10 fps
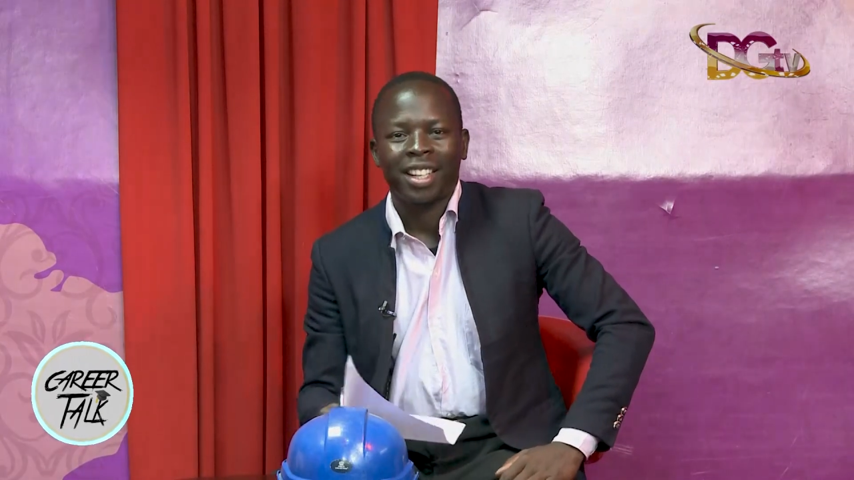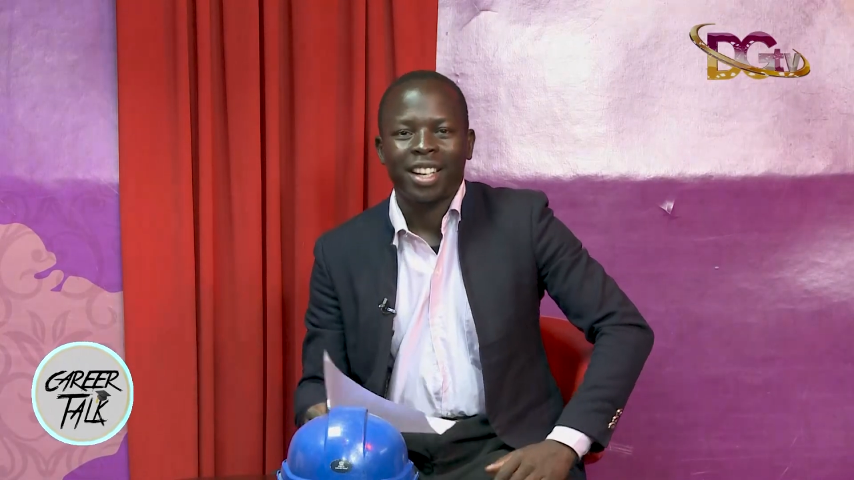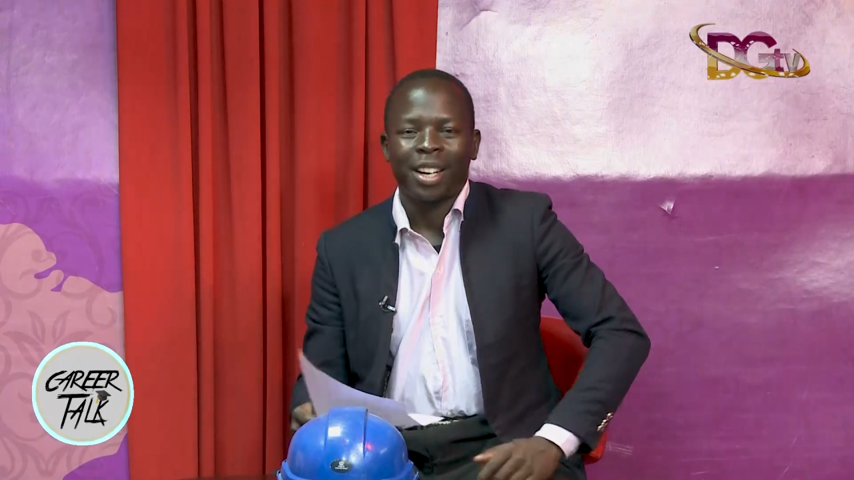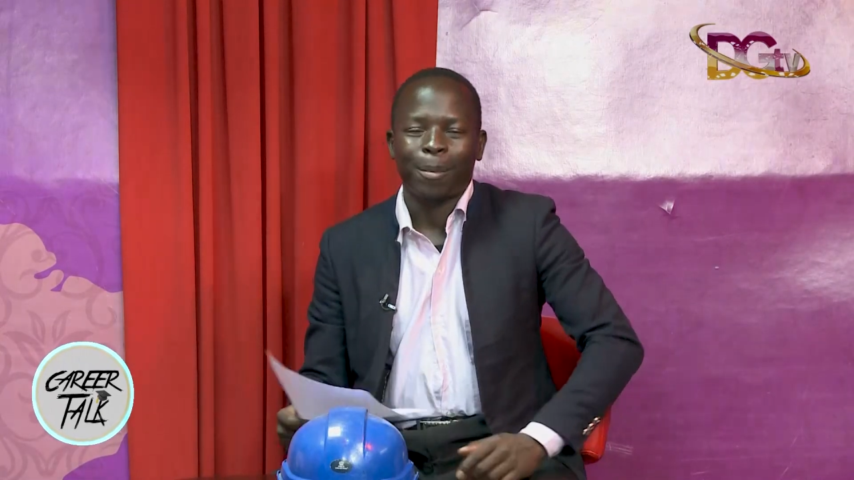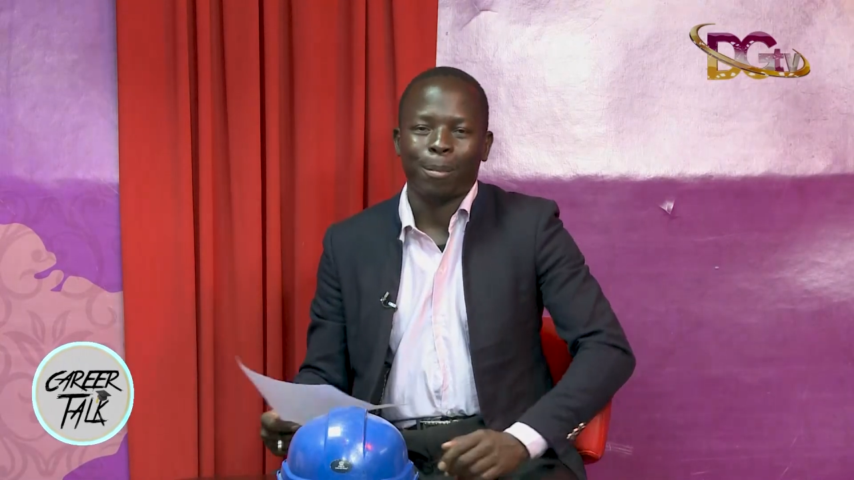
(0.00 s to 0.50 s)

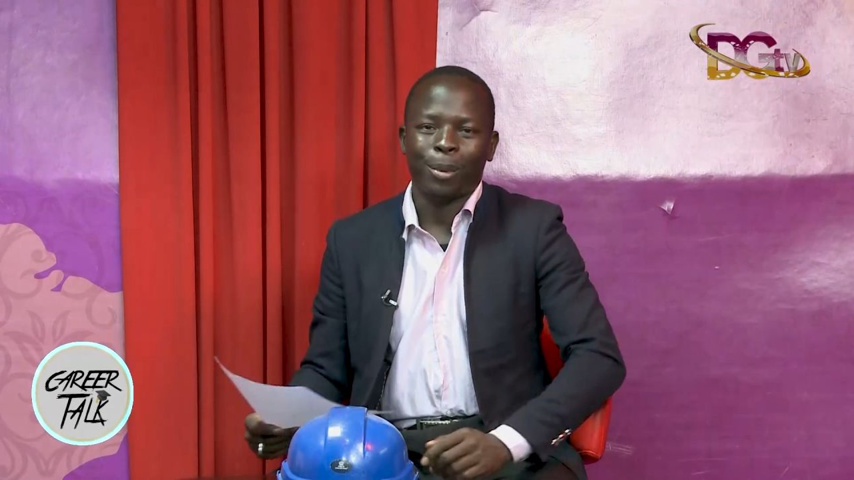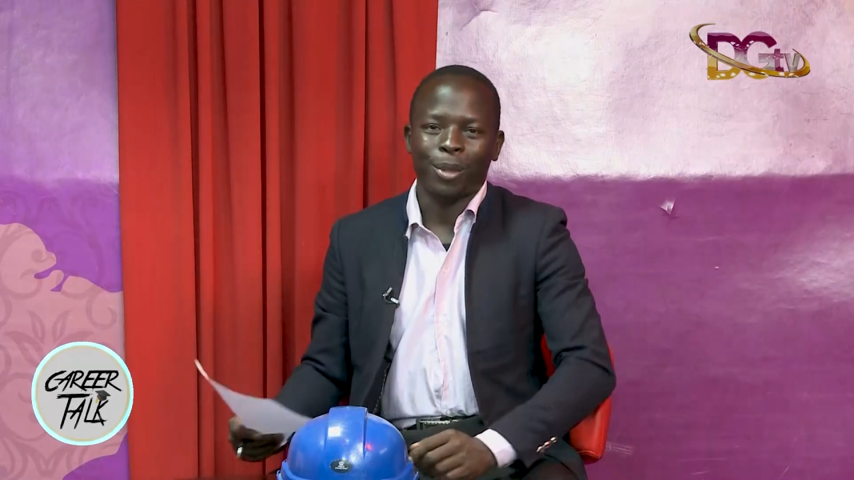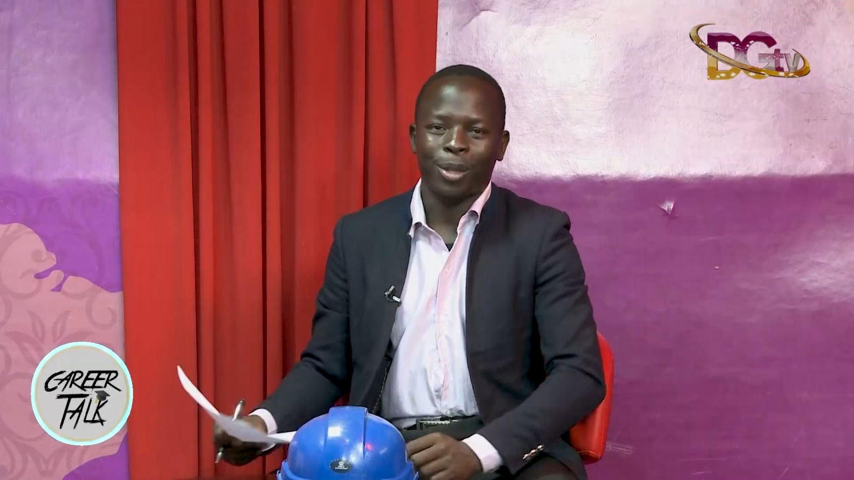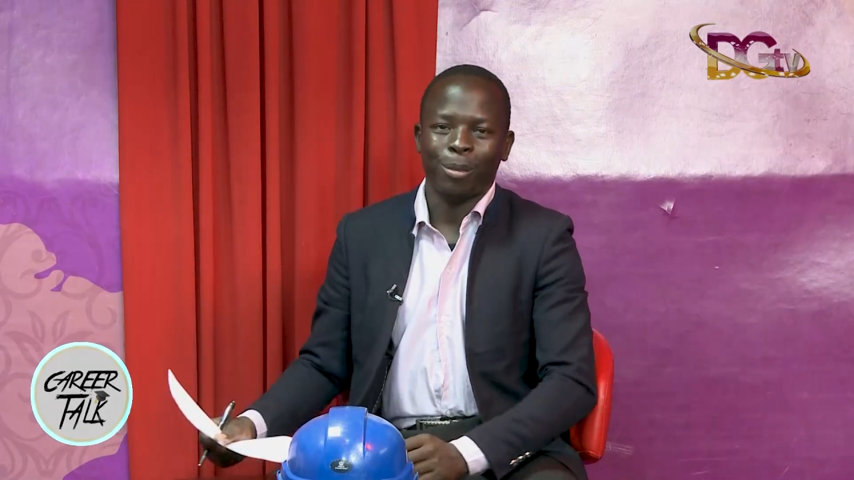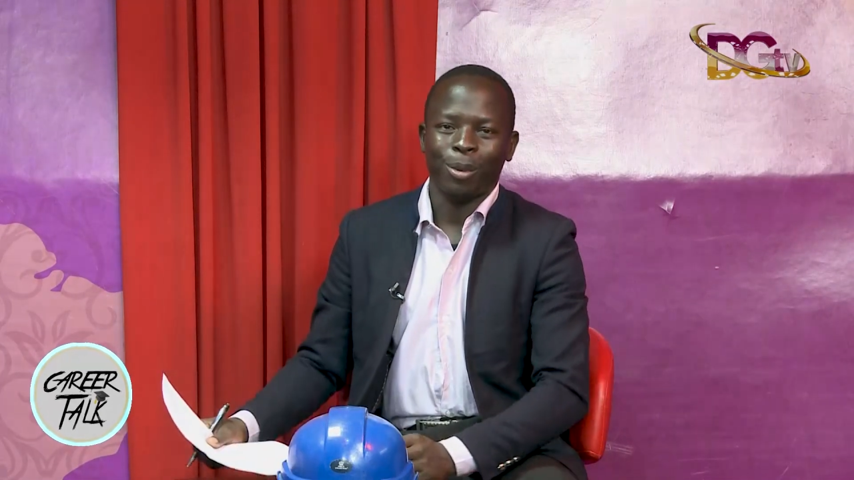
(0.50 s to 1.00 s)
a
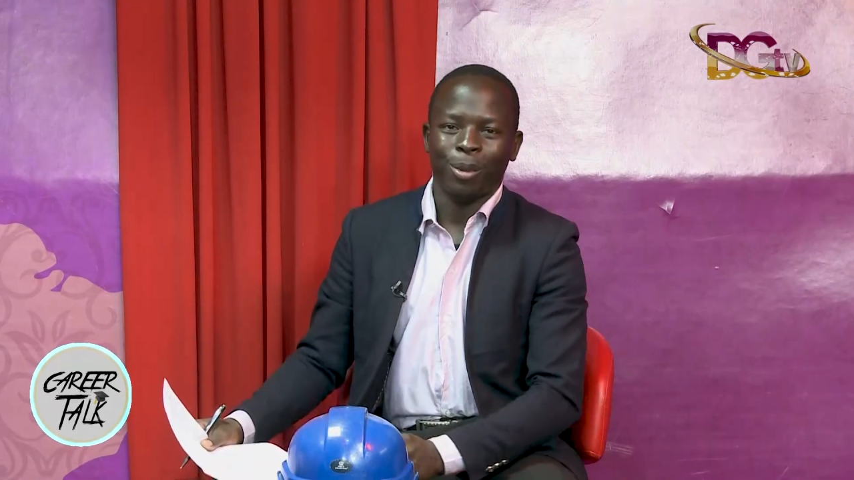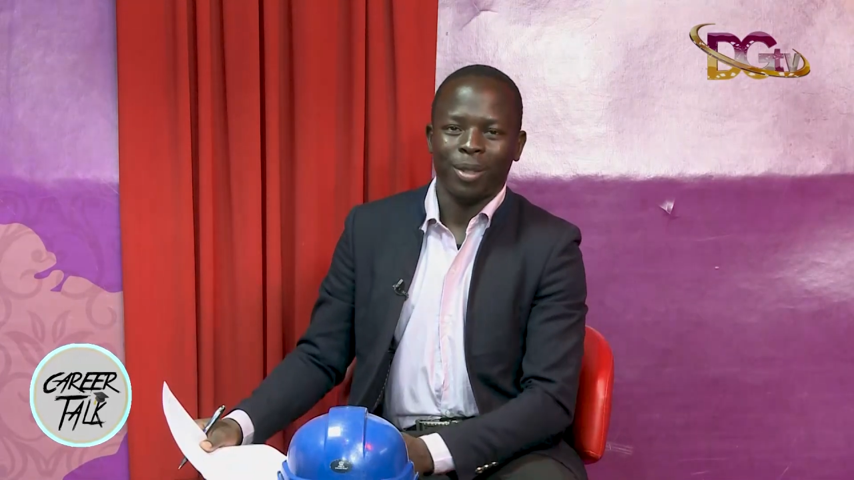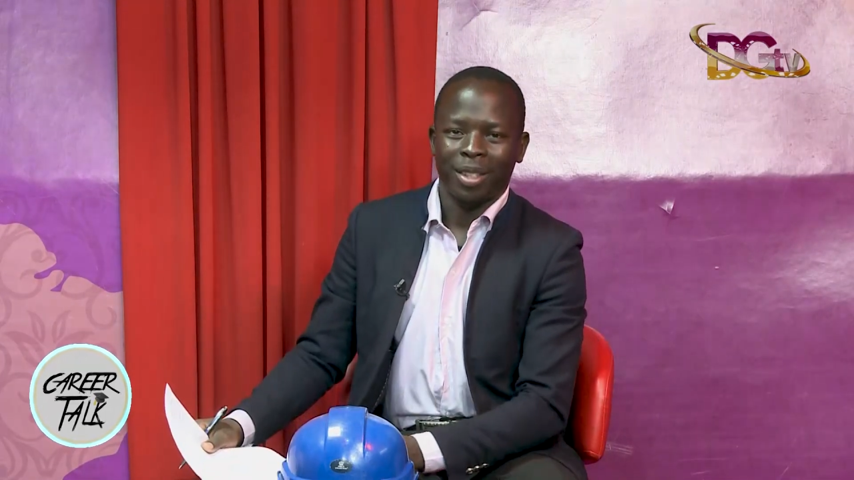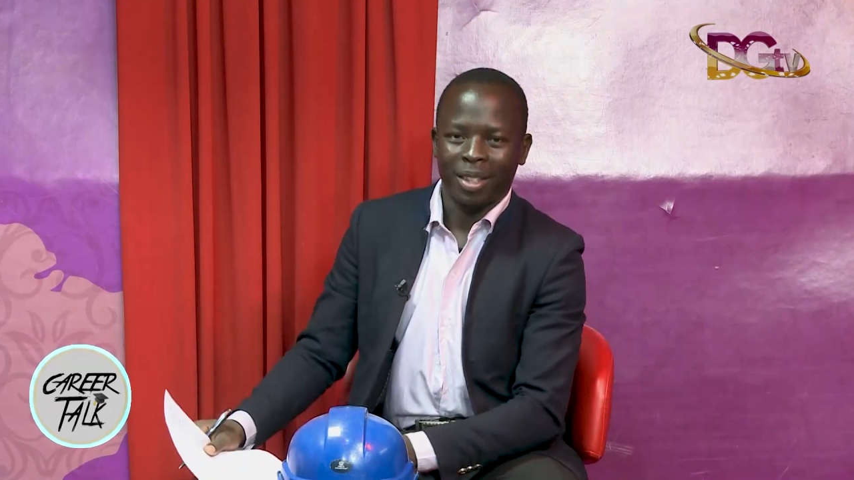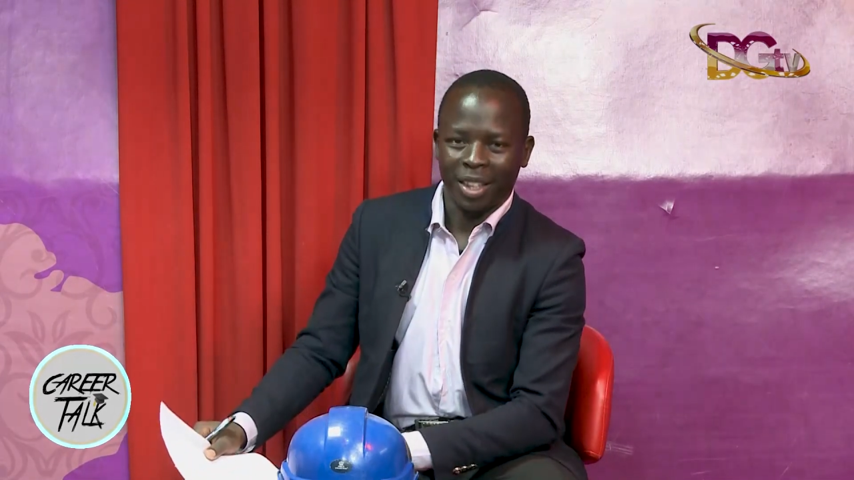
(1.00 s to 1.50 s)
possible
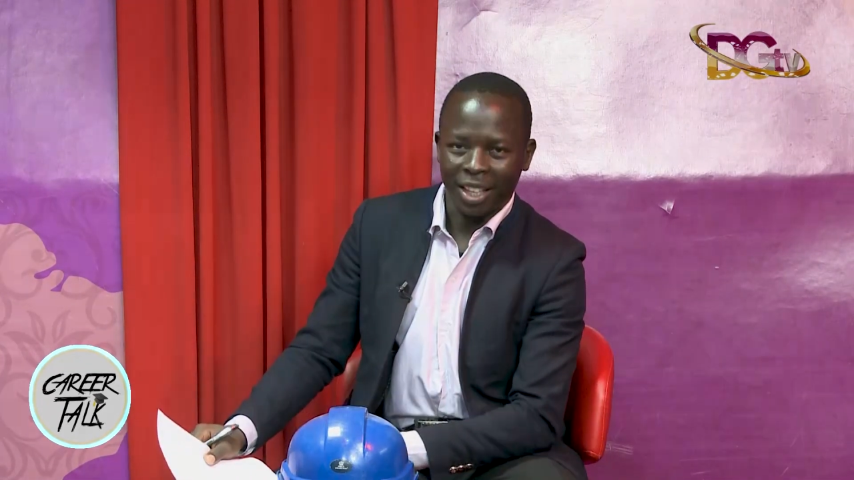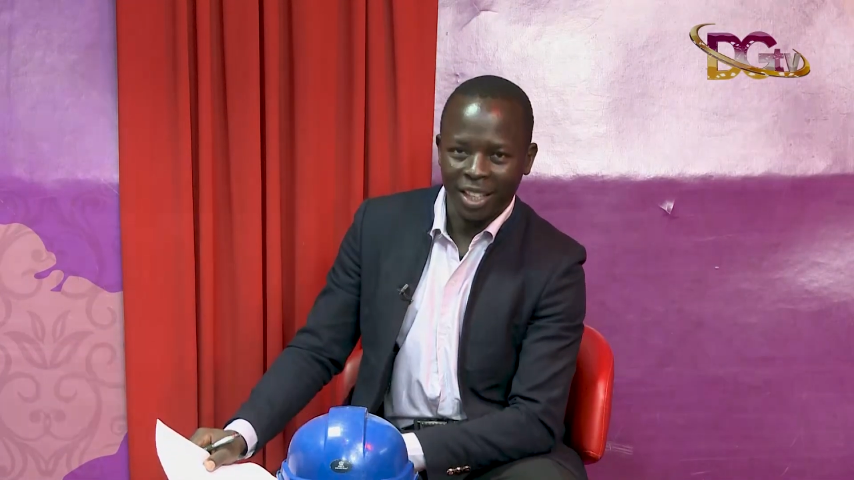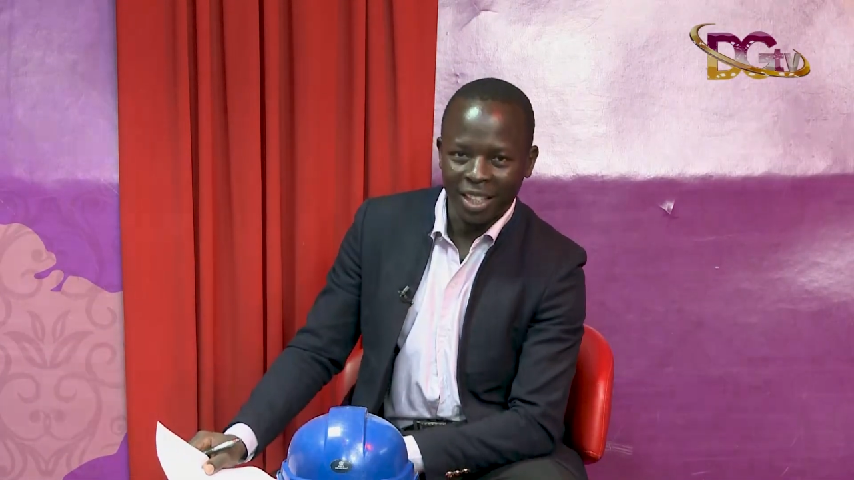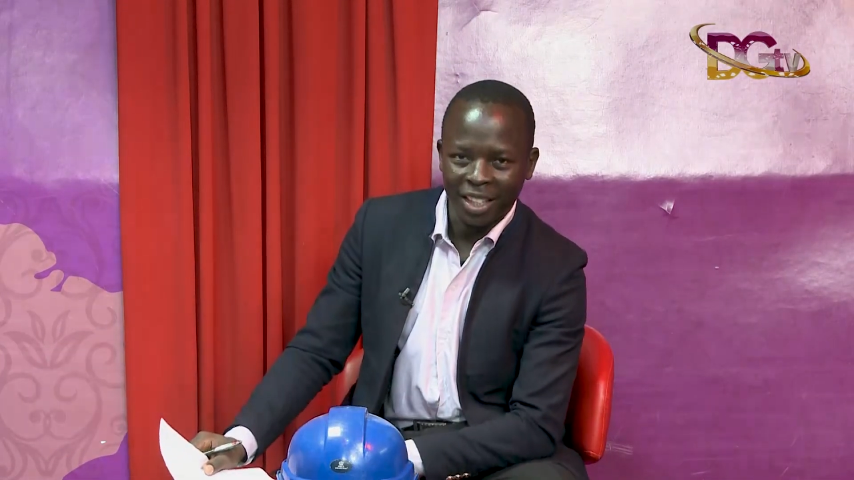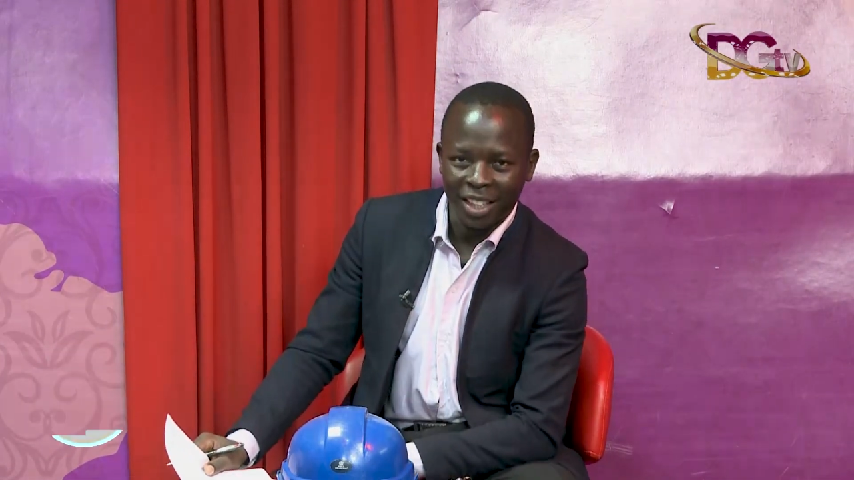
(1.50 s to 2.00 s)

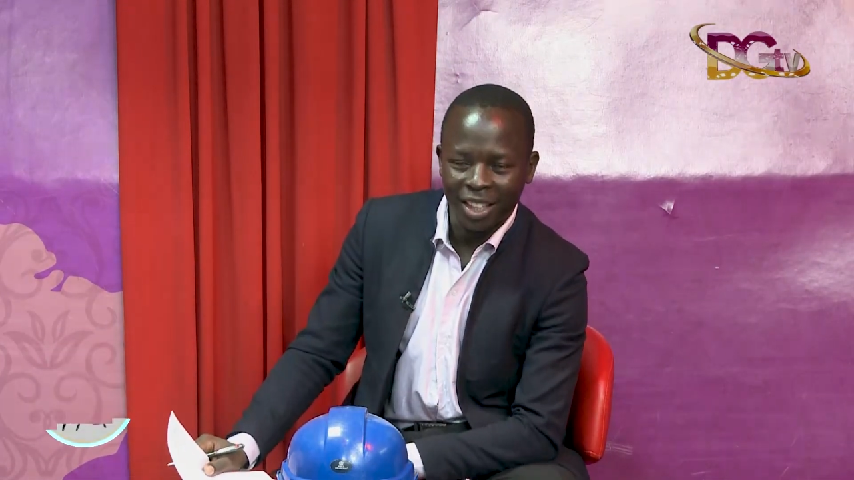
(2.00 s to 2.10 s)
thing,